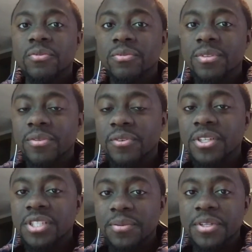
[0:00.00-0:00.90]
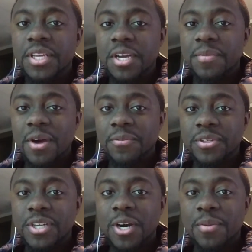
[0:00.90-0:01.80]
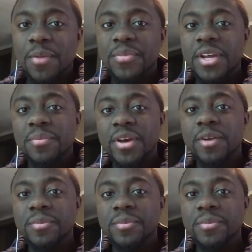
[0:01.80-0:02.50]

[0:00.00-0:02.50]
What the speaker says: the first thing we think about when we talk about being a better